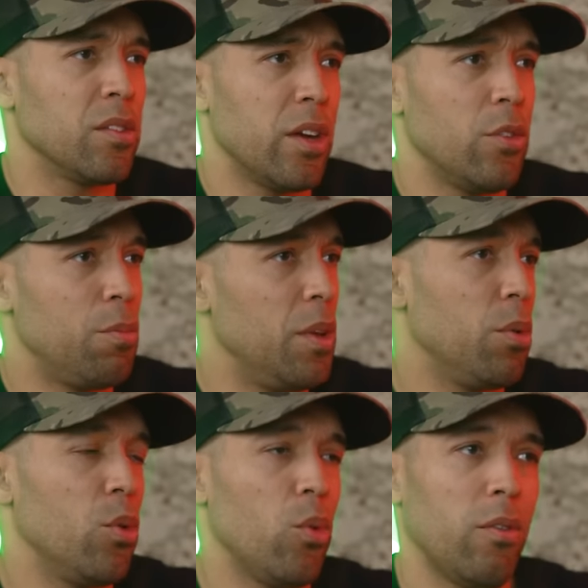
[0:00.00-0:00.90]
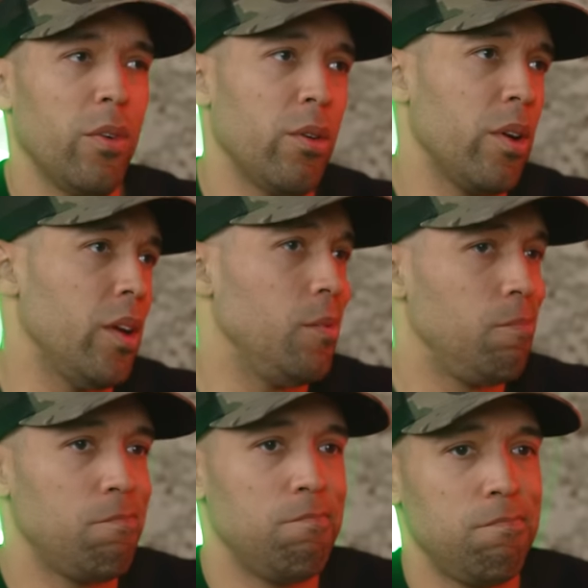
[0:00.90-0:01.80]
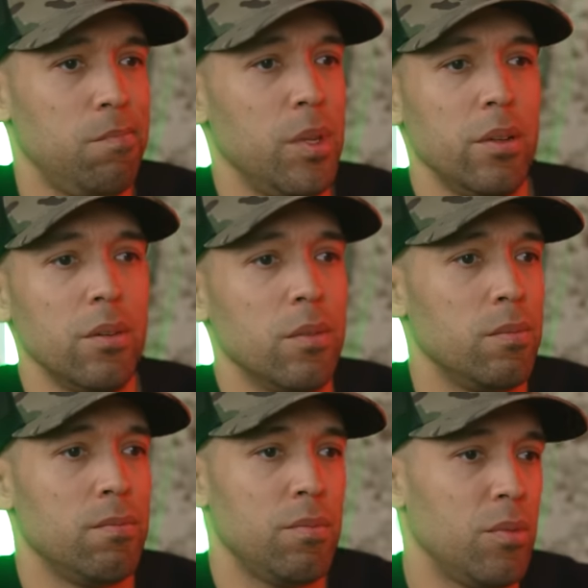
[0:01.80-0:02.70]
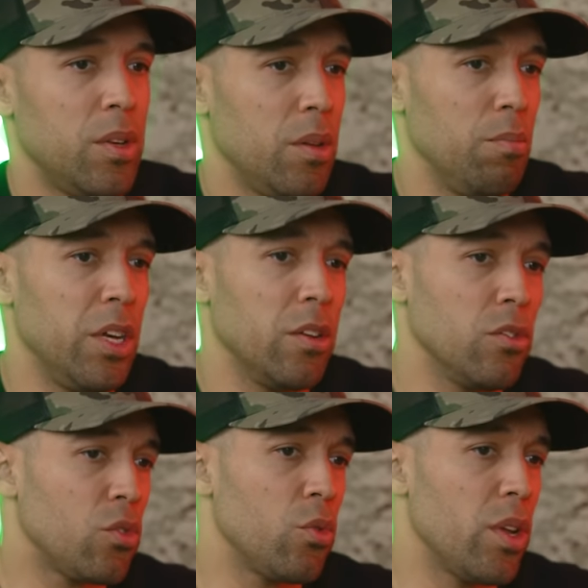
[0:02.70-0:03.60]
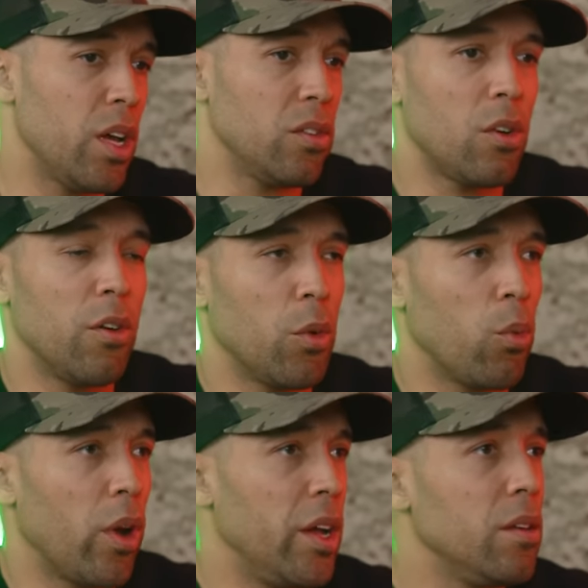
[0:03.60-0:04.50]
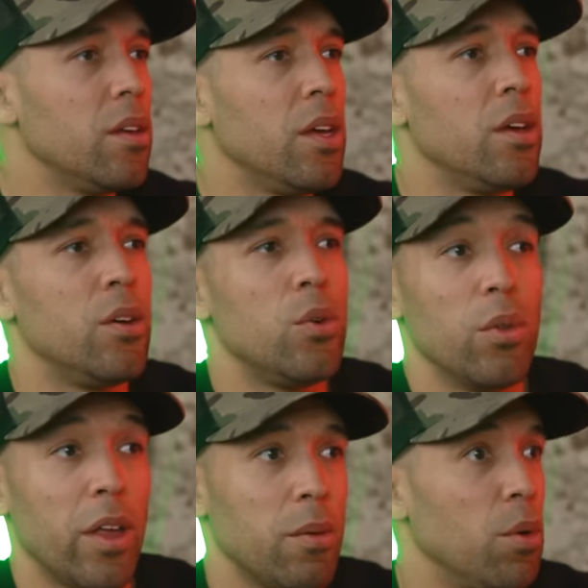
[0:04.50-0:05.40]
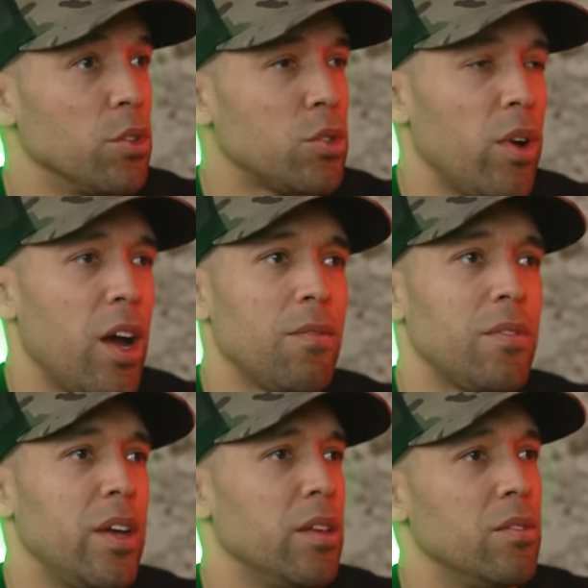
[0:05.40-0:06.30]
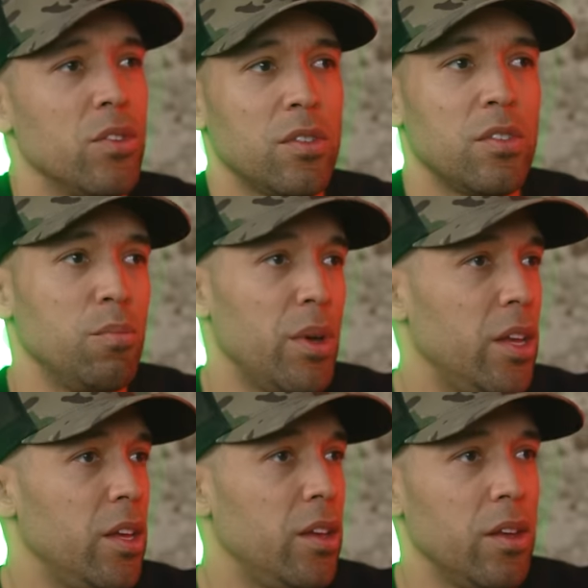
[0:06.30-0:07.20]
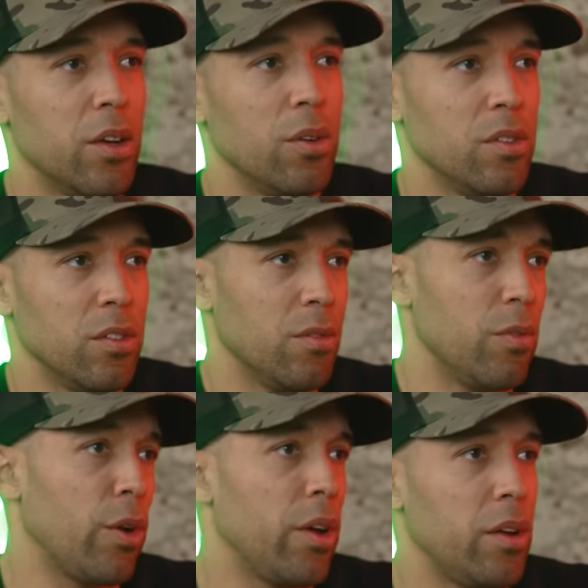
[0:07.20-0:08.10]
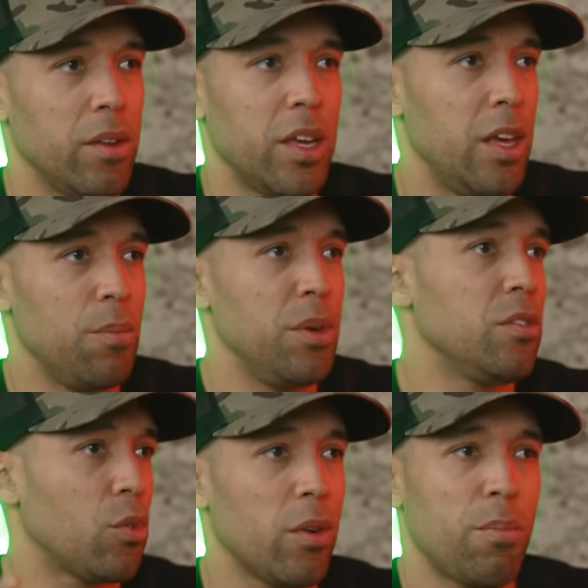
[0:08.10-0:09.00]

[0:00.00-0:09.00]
I know people who are very, you know, can be construed as on the right who like bushcraft and just as many, you know, because it's a very like hippie sort of